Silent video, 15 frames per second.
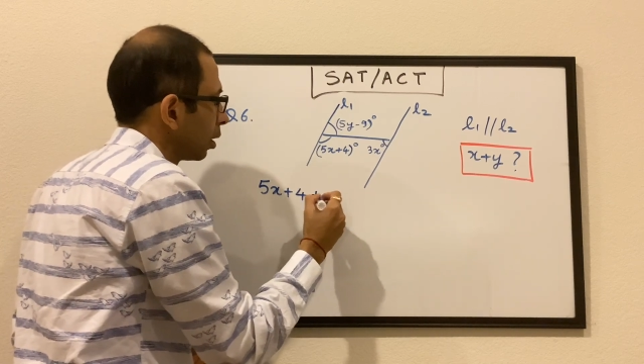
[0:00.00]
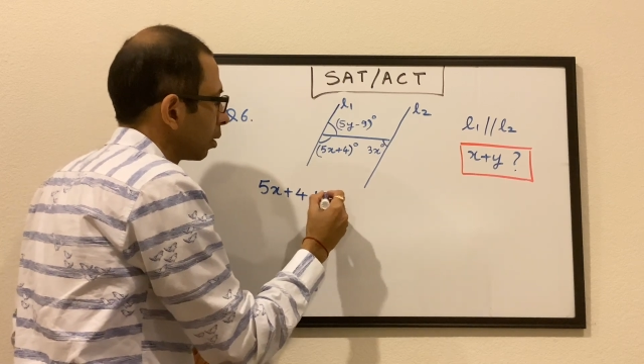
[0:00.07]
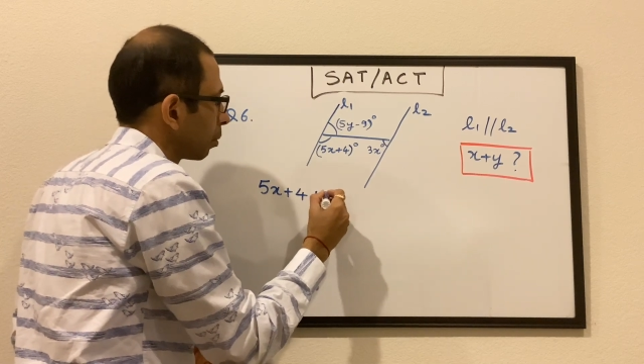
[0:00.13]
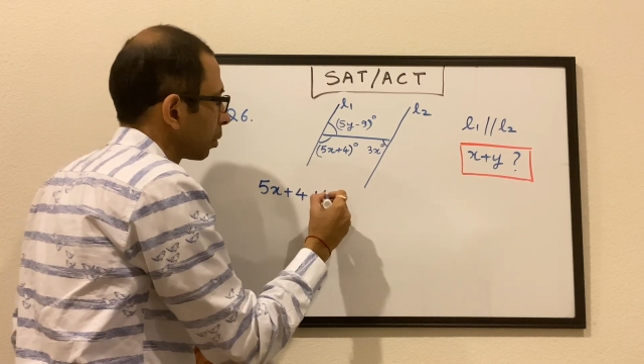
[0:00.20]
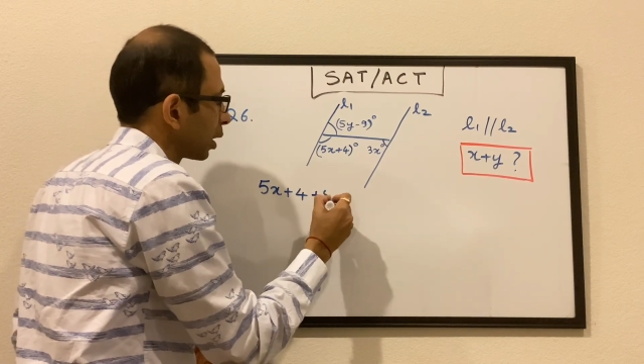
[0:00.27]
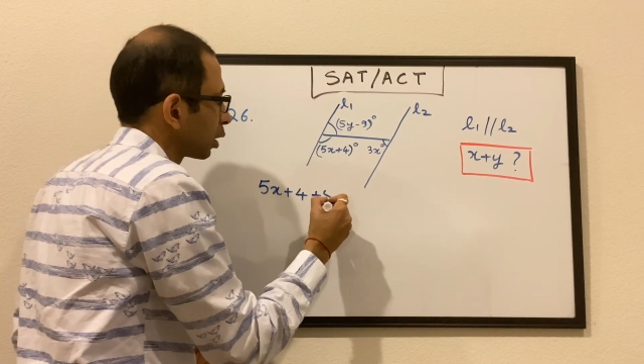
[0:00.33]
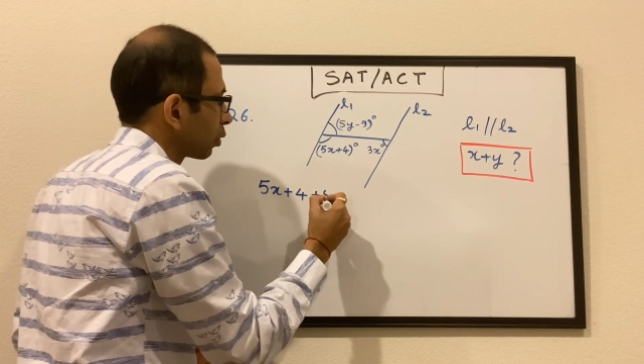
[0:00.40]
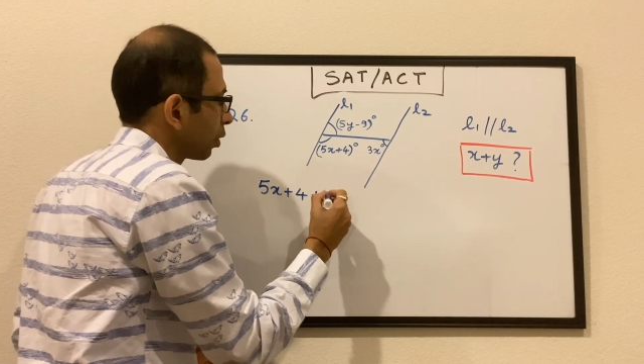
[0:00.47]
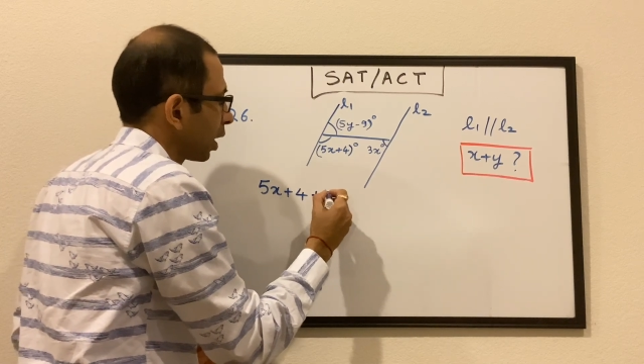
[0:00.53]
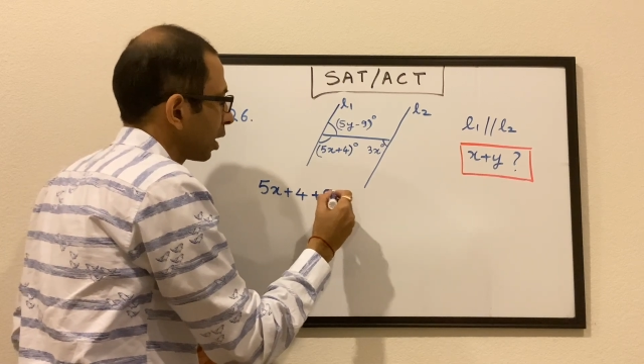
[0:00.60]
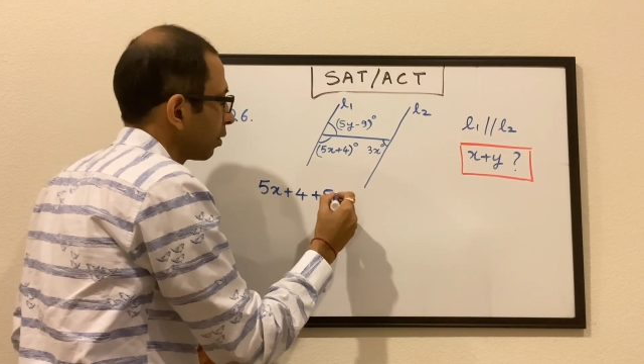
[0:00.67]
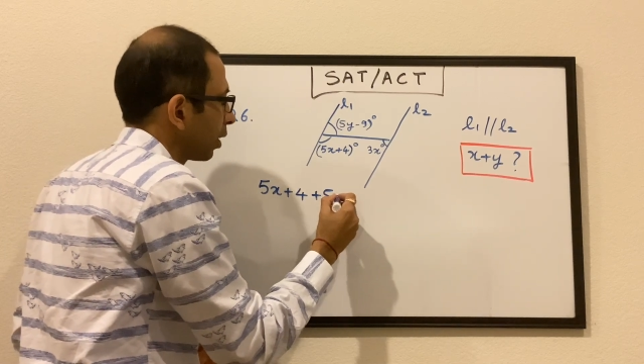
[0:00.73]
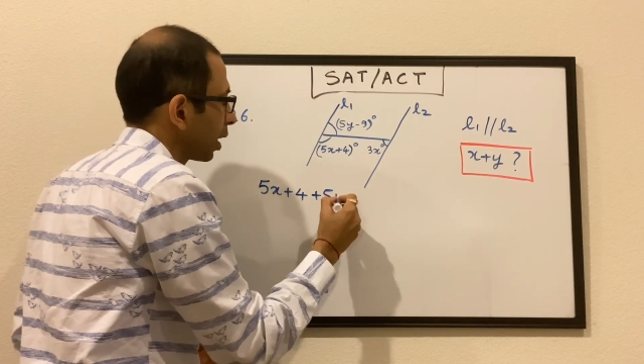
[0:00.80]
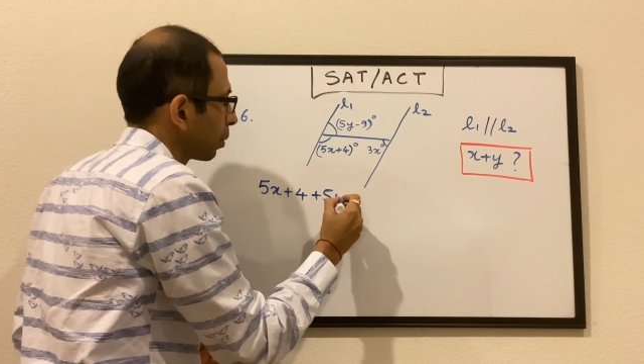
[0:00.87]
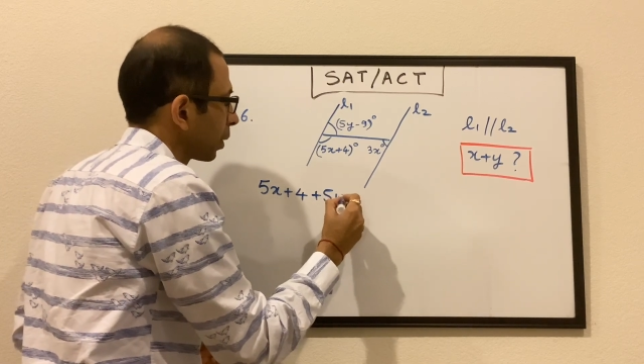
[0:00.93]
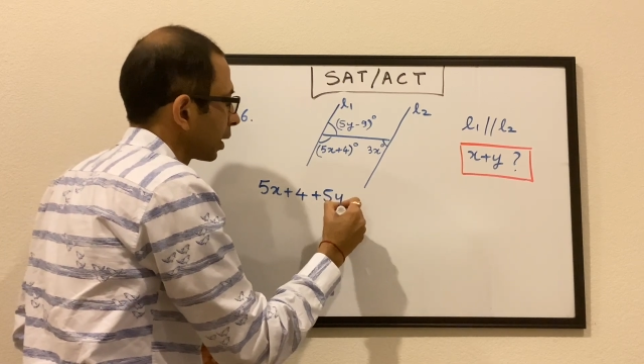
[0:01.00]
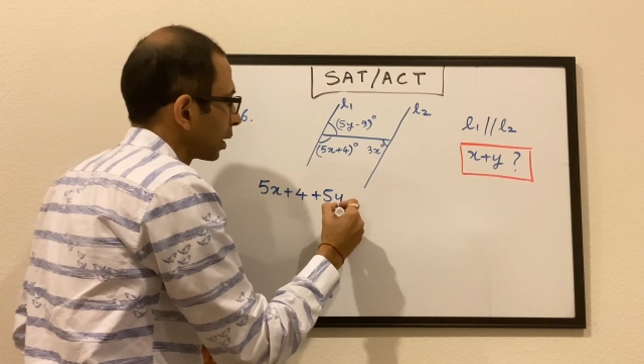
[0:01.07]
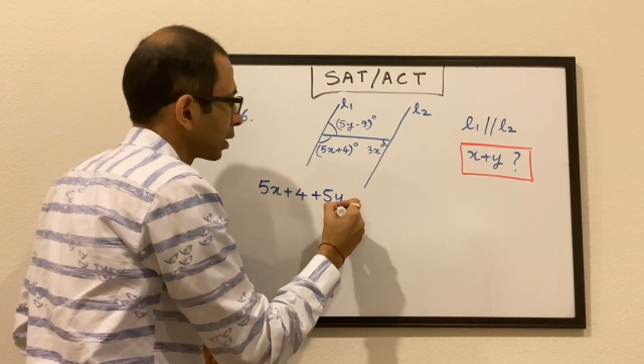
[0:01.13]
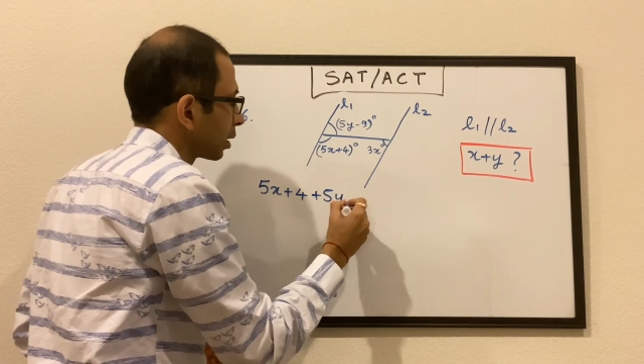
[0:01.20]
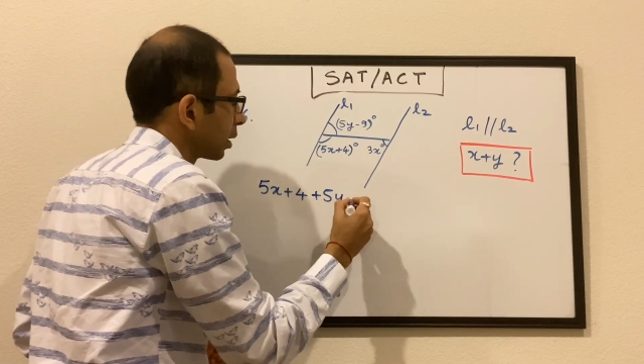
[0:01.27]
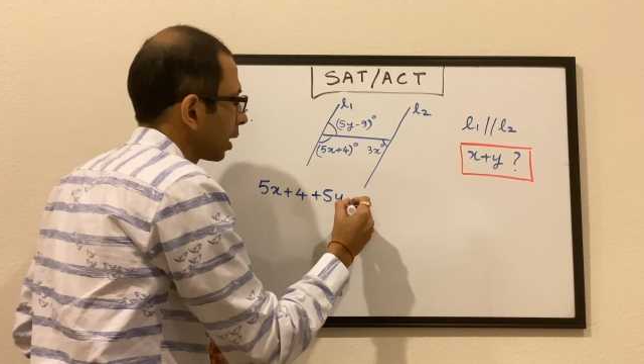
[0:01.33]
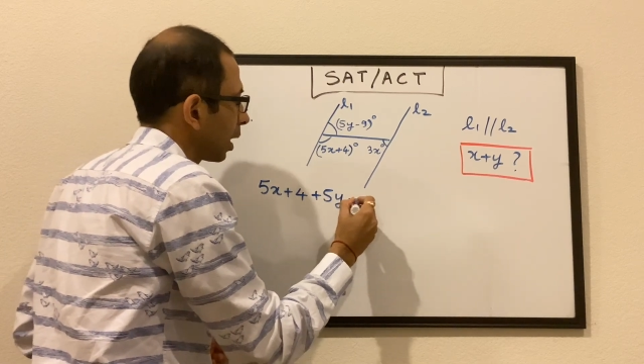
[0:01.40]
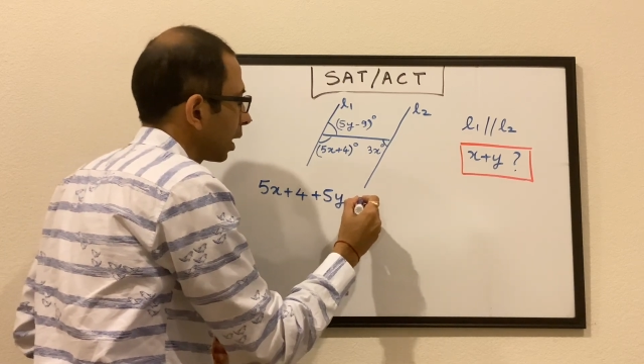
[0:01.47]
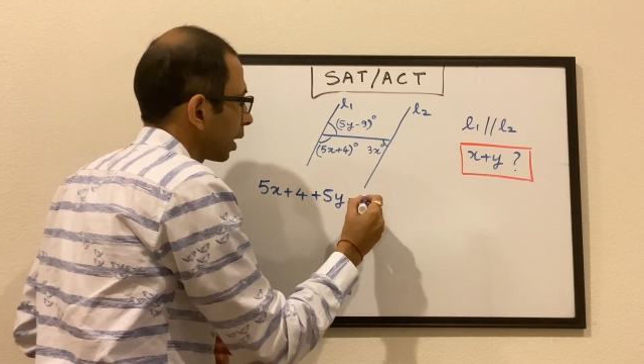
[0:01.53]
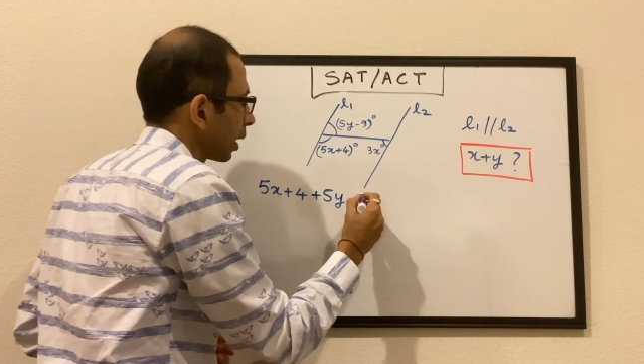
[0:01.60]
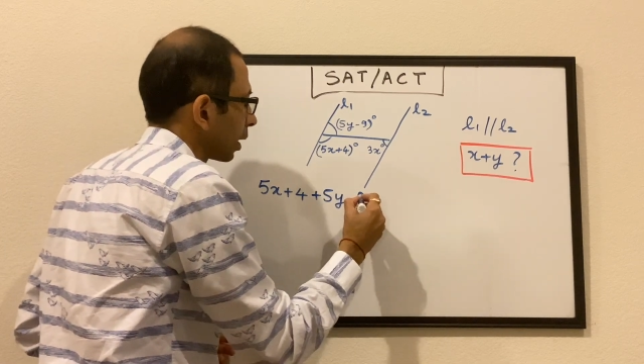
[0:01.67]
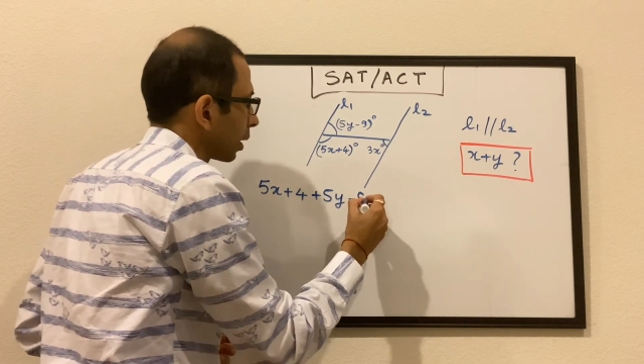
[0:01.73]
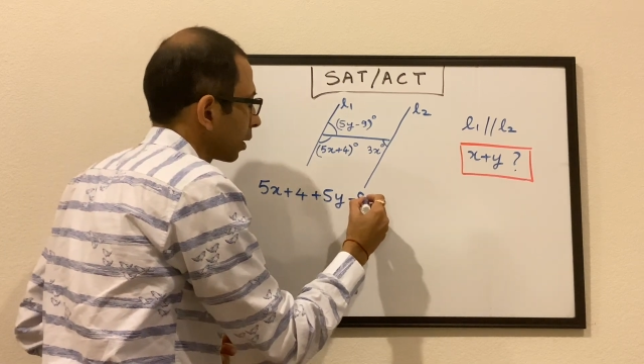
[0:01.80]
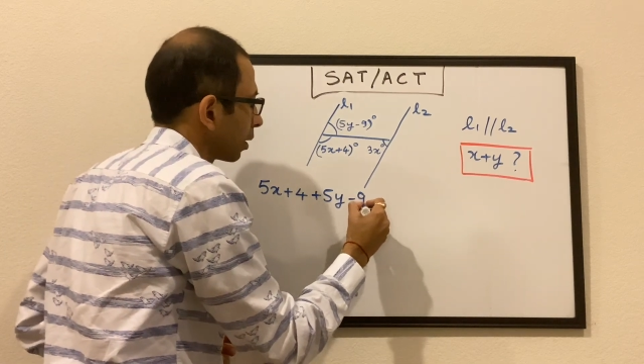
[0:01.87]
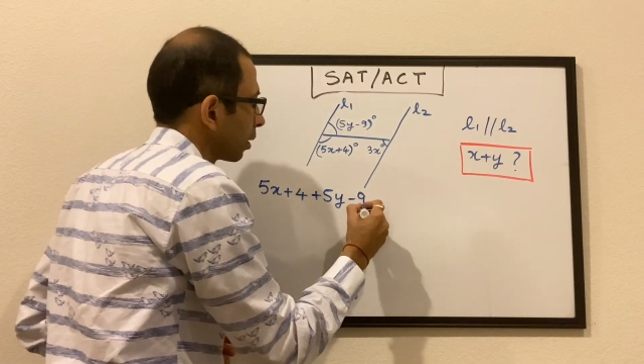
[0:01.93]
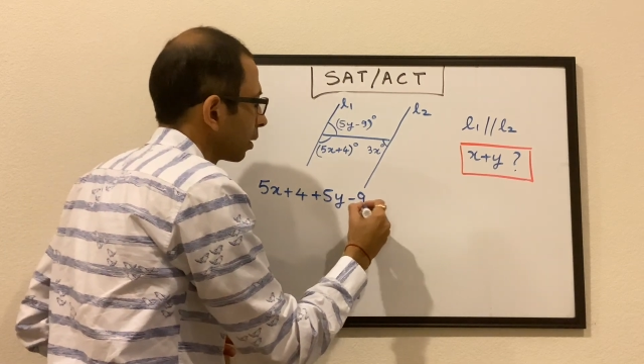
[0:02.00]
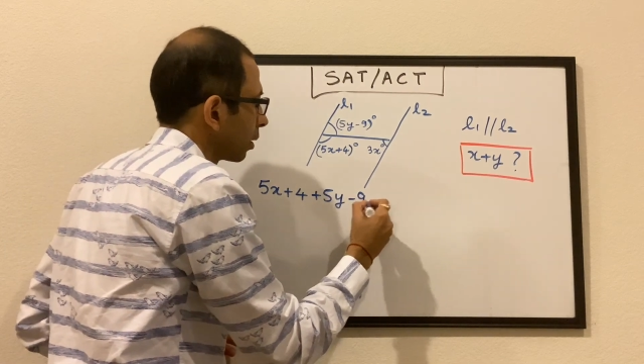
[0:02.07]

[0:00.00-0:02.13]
plus 5y minus 9